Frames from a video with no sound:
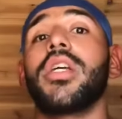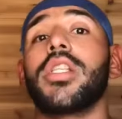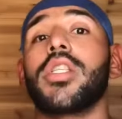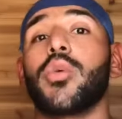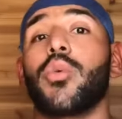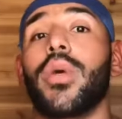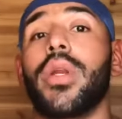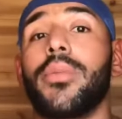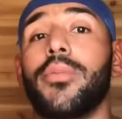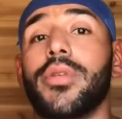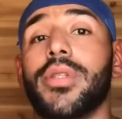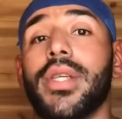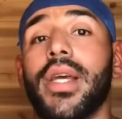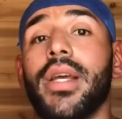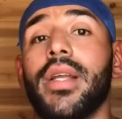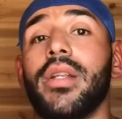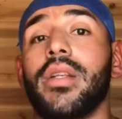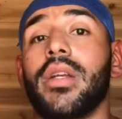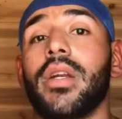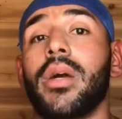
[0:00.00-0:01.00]

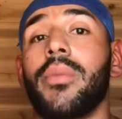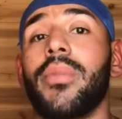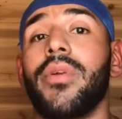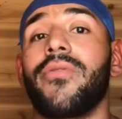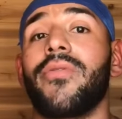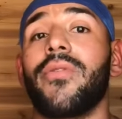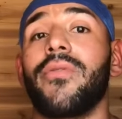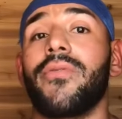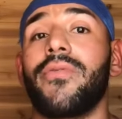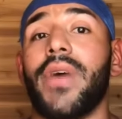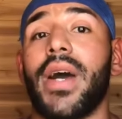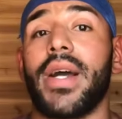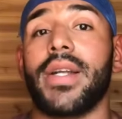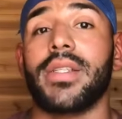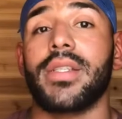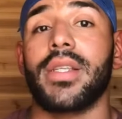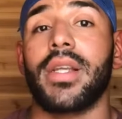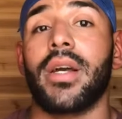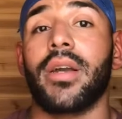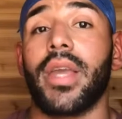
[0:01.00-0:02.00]
20% coming from
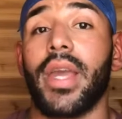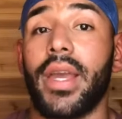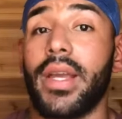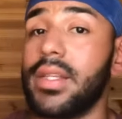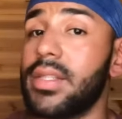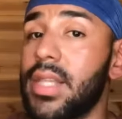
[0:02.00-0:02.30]
fats, okay?